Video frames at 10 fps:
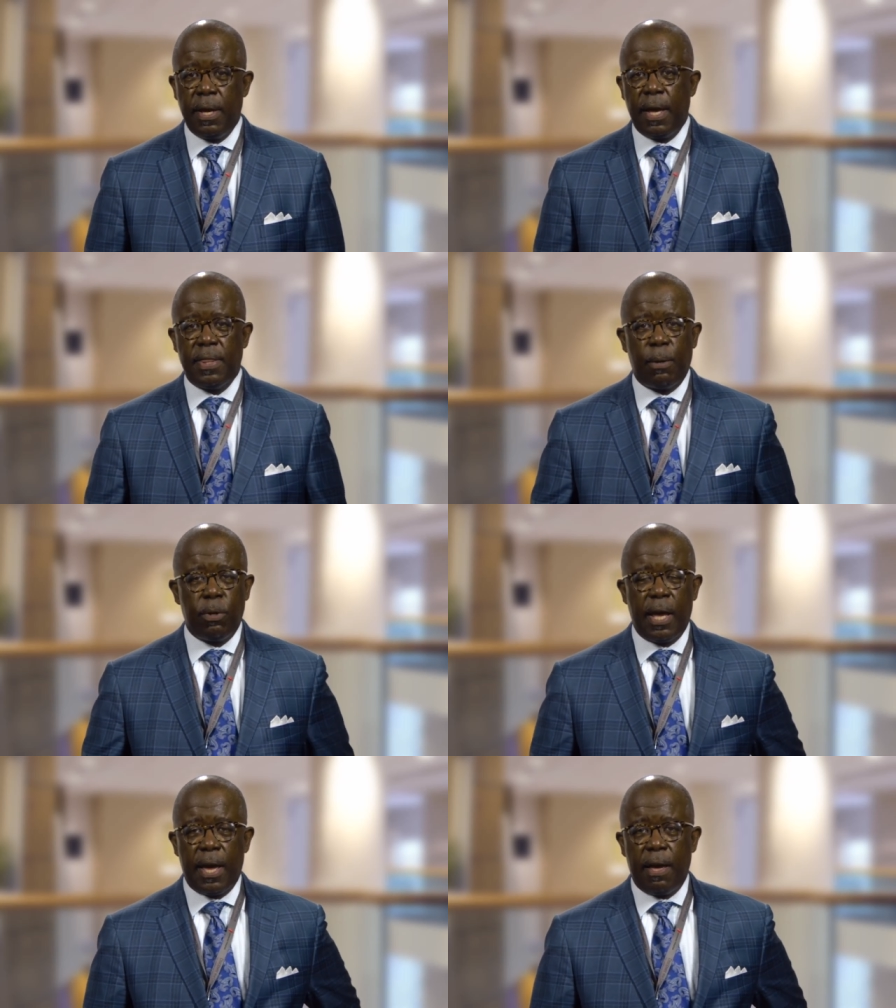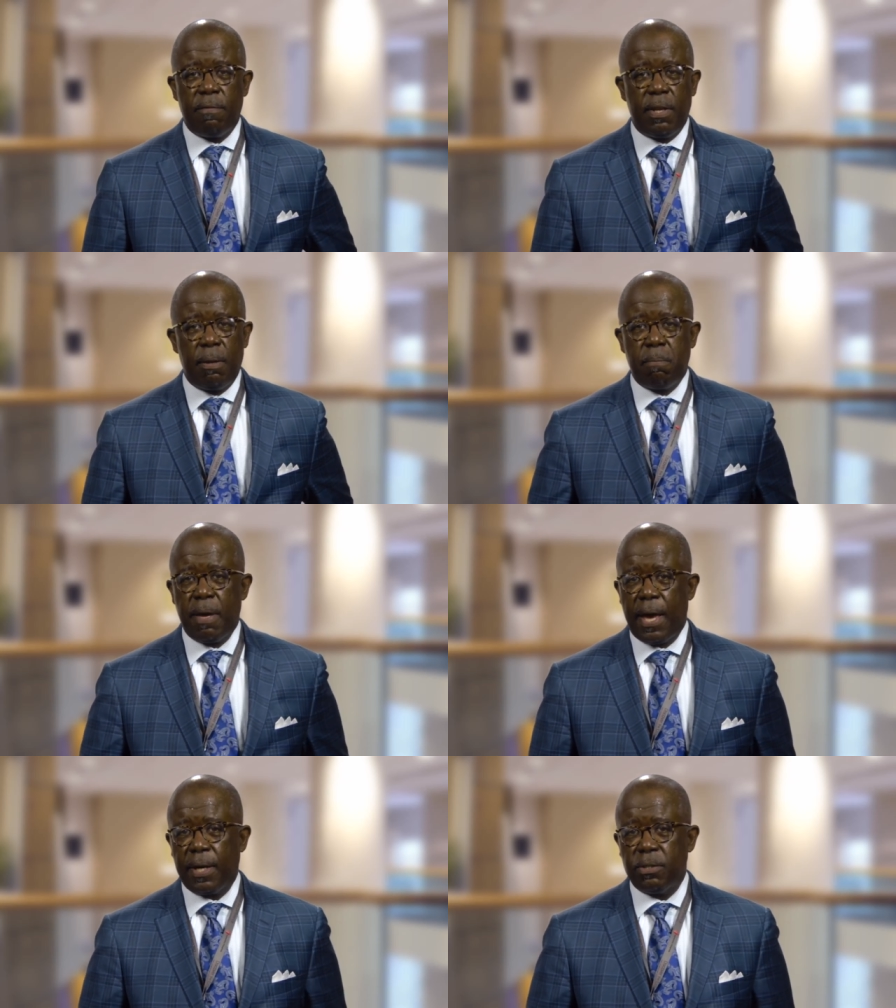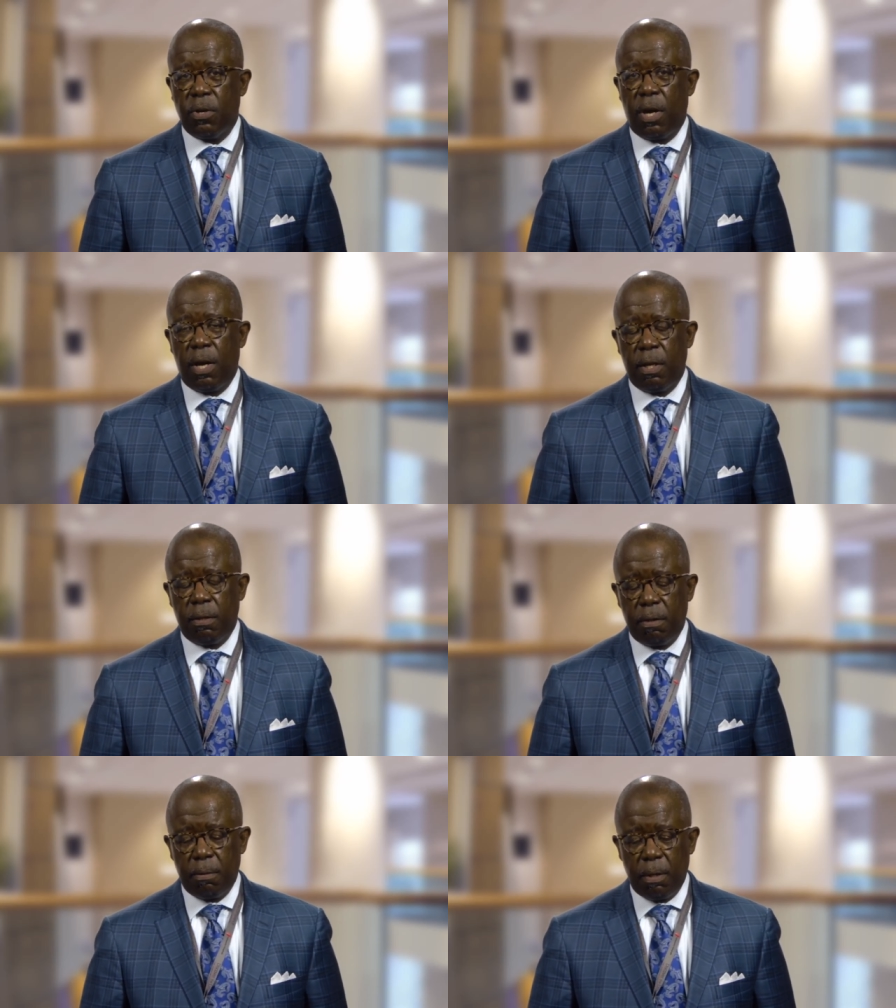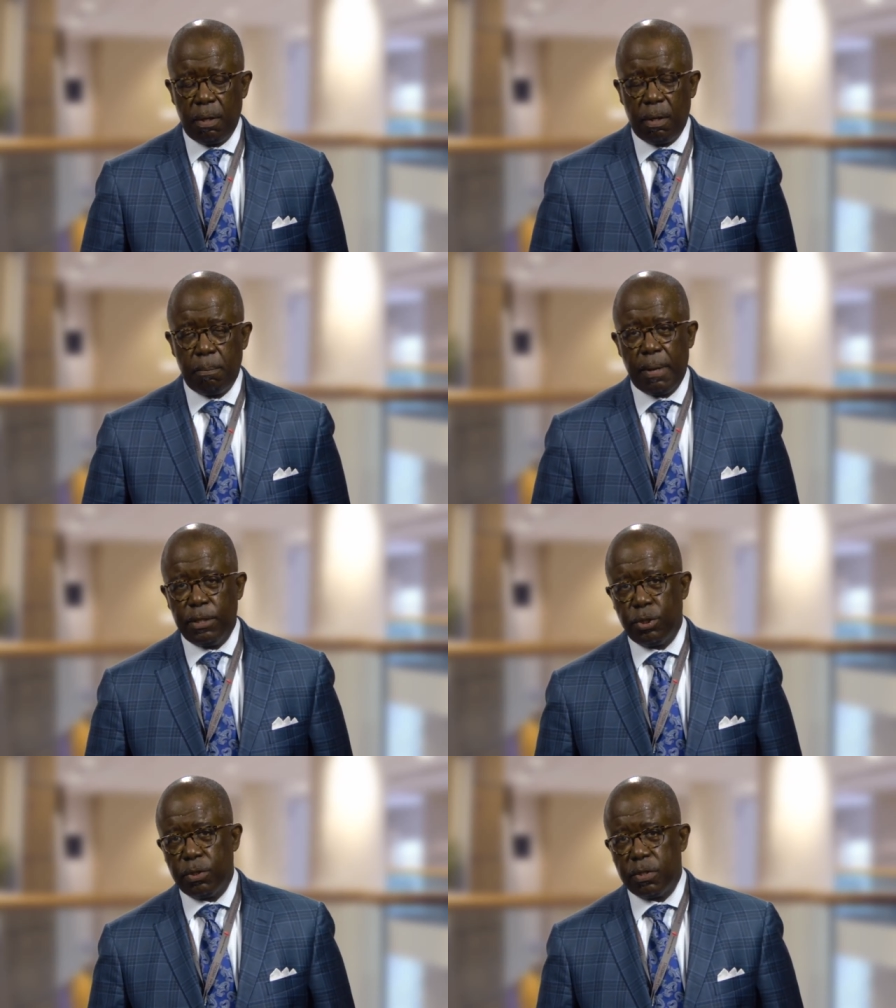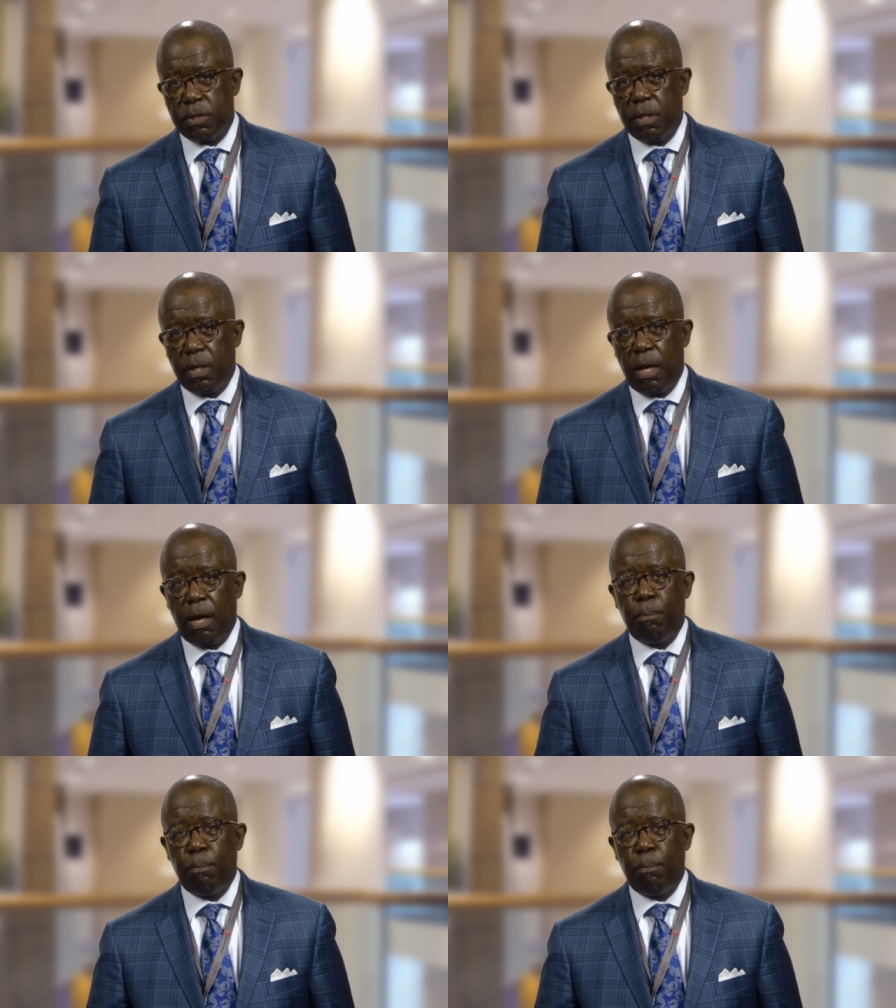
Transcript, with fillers: and that would have an impact on patients uh,